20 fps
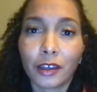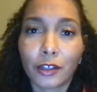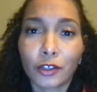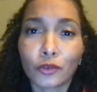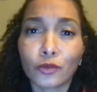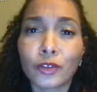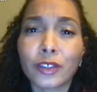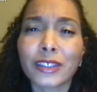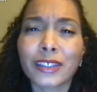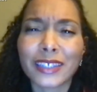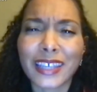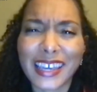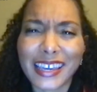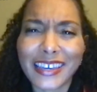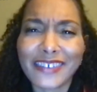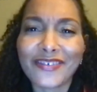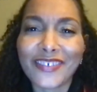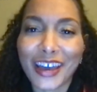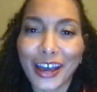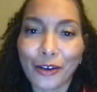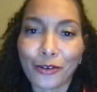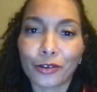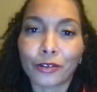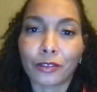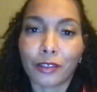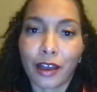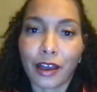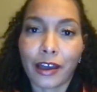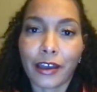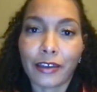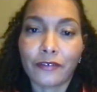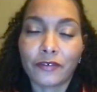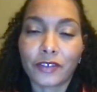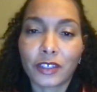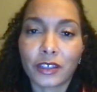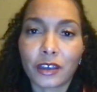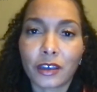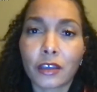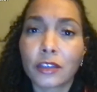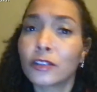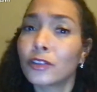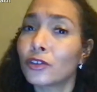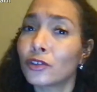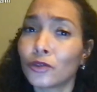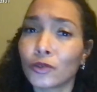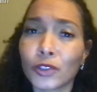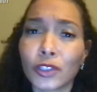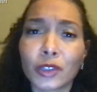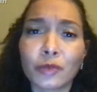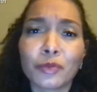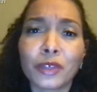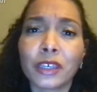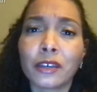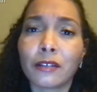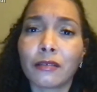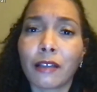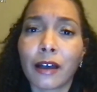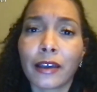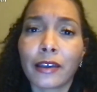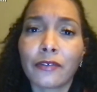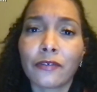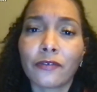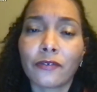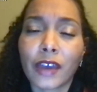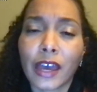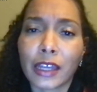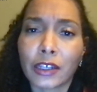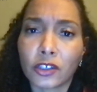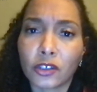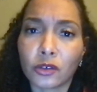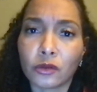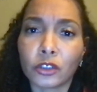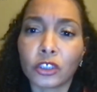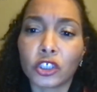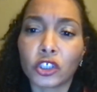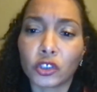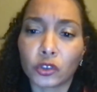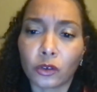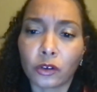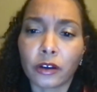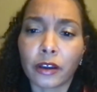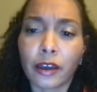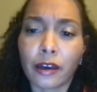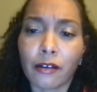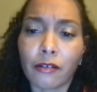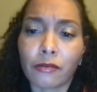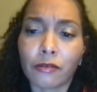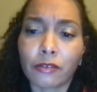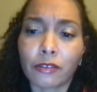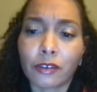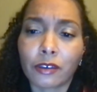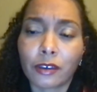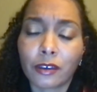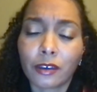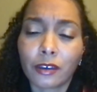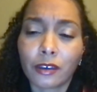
to save our lives, to speak life, and to ensure health.